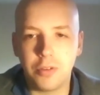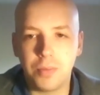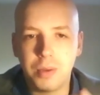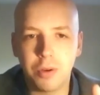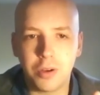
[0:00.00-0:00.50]

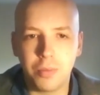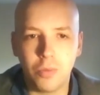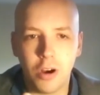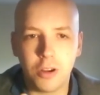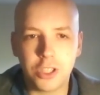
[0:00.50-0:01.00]
people can
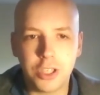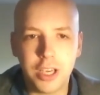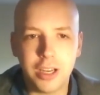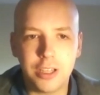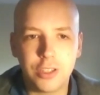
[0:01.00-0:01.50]
watch
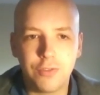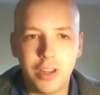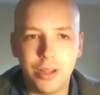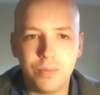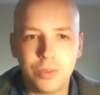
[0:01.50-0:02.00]
English
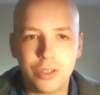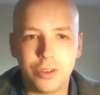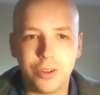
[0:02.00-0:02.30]
films